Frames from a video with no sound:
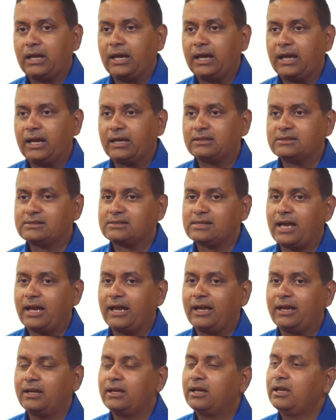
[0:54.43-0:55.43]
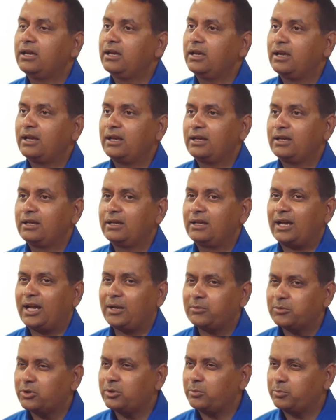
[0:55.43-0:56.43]
and say,
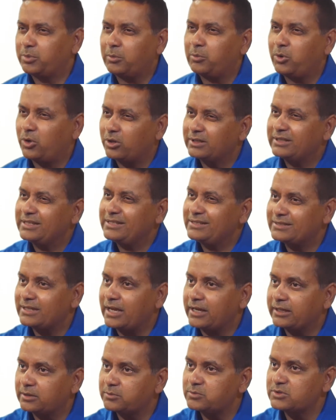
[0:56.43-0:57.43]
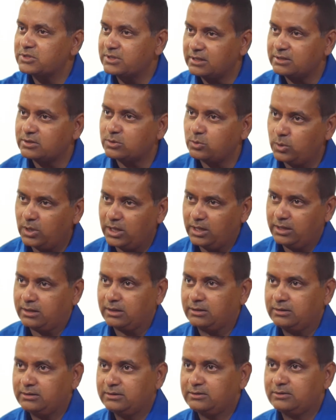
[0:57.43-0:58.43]
I'm going to promote these items this
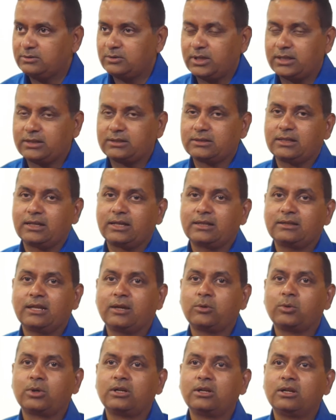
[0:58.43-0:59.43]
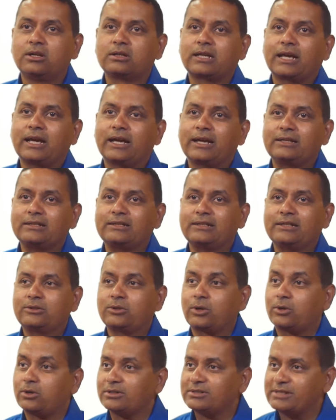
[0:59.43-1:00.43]
week, right? And they would look at the
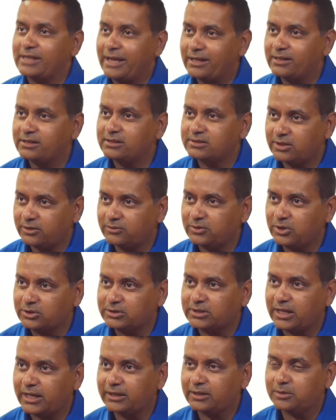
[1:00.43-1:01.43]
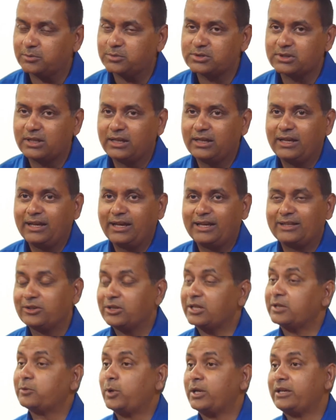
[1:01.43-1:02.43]
total sales of those items. They
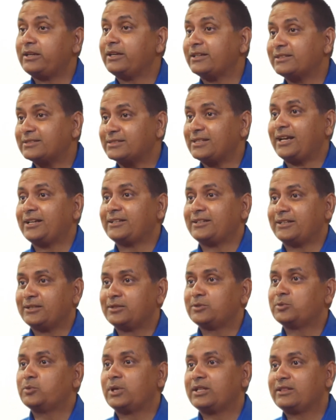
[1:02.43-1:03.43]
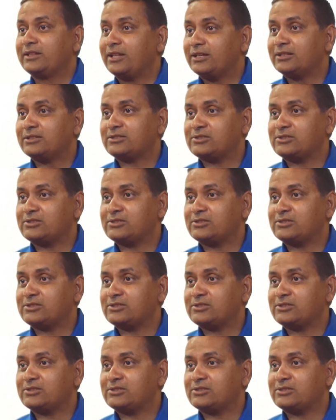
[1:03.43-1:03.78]
get very excited when they